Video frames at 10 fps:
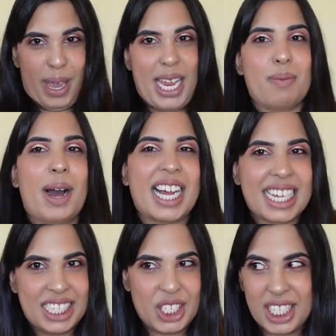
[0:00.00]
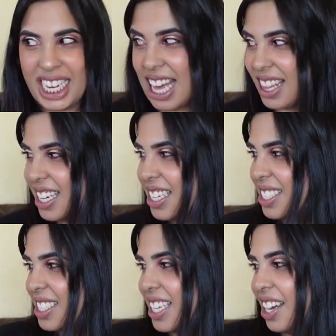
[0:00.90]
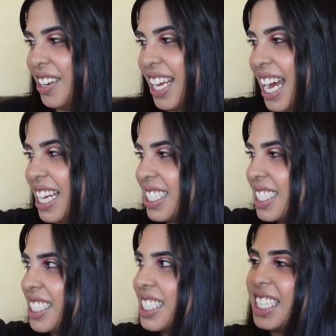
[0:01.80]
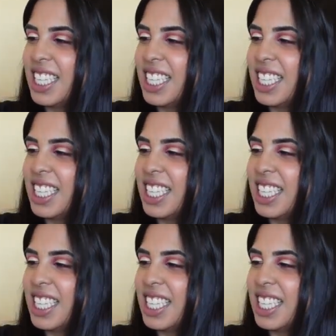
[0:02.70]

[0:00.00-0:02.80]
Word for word: big package together so yes